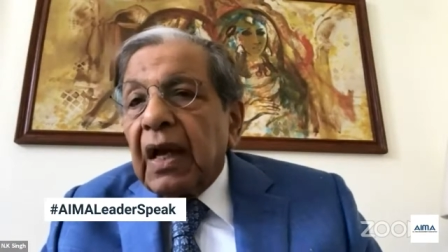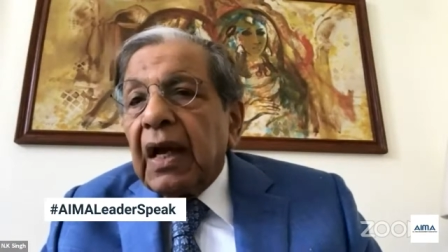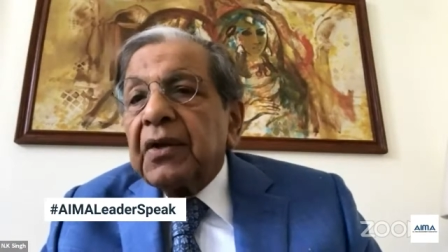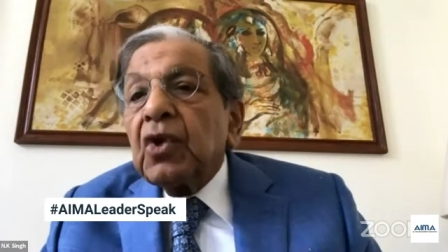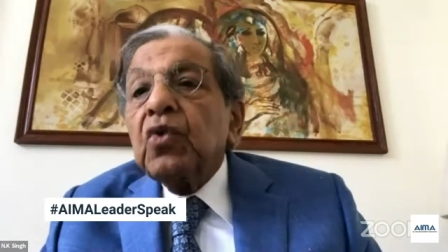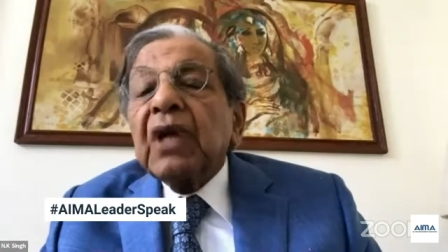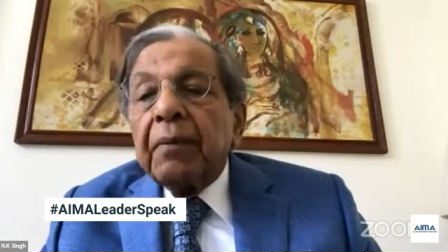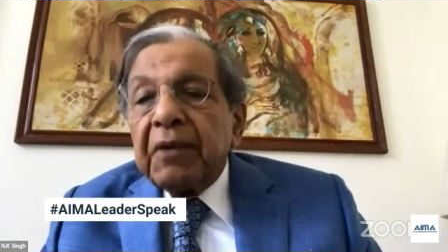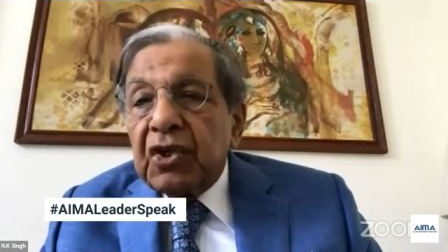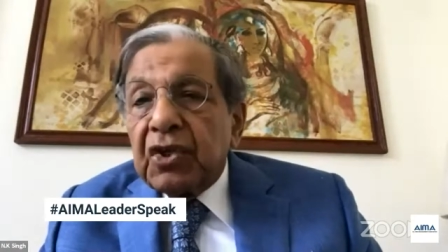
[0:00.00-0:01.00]
and new
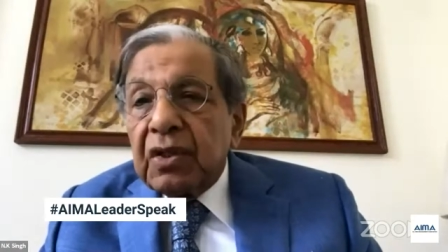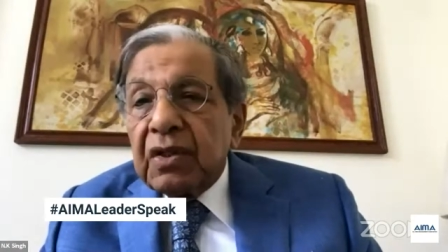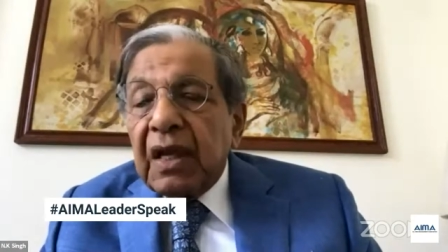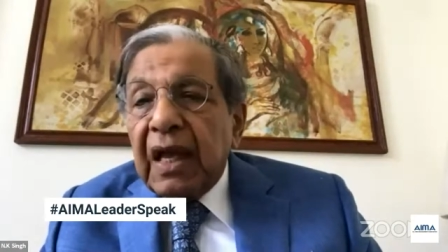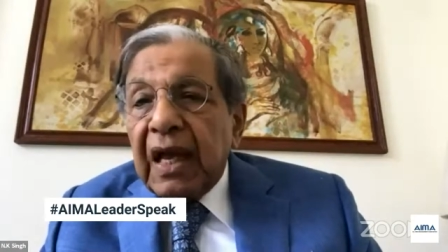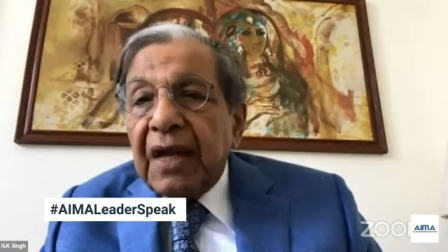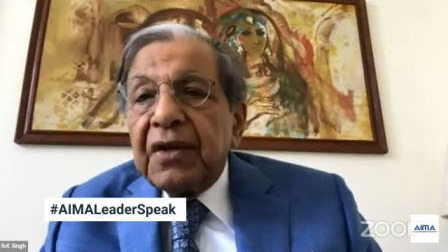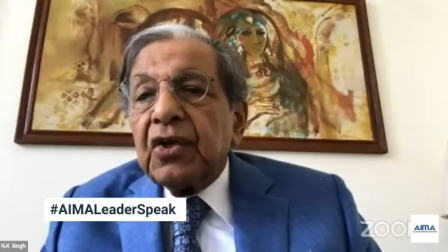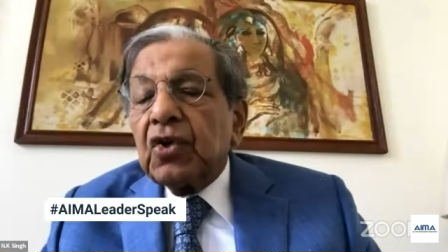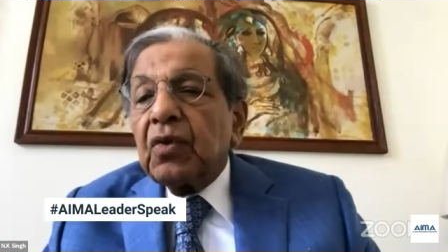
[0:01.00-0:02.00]
dimensions
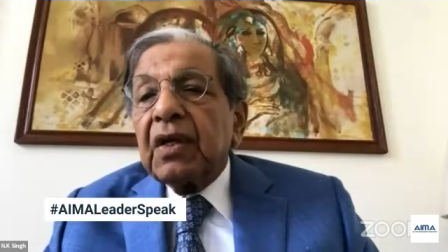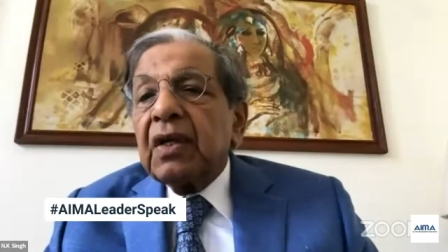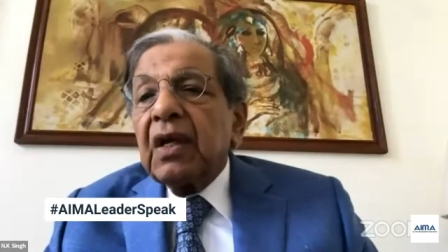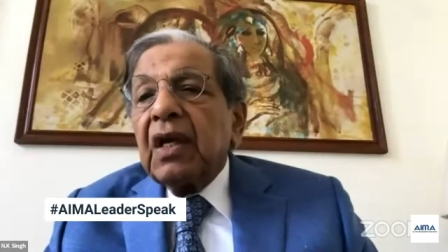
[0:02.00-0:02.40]
added to it.